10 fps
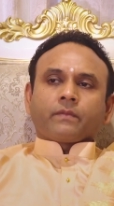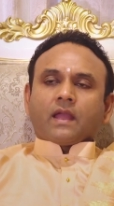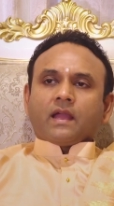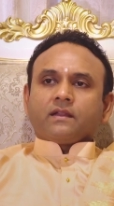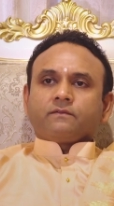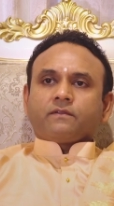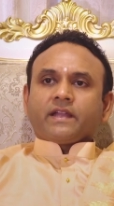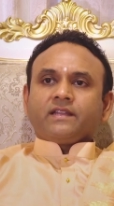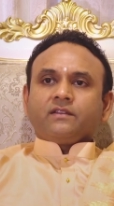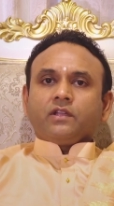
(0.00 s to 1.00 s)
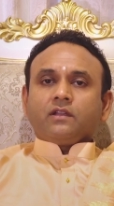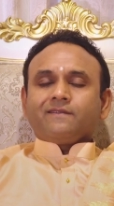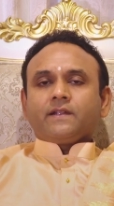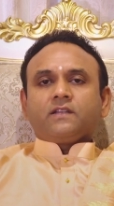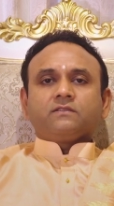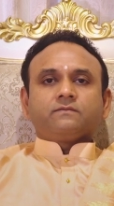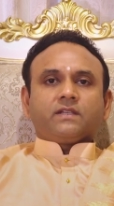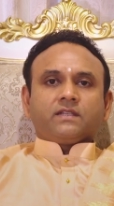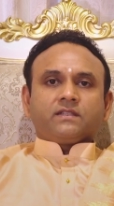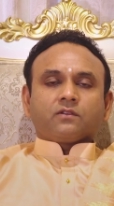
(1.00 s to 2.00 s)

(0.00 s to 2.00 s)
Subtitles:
and find innovative ways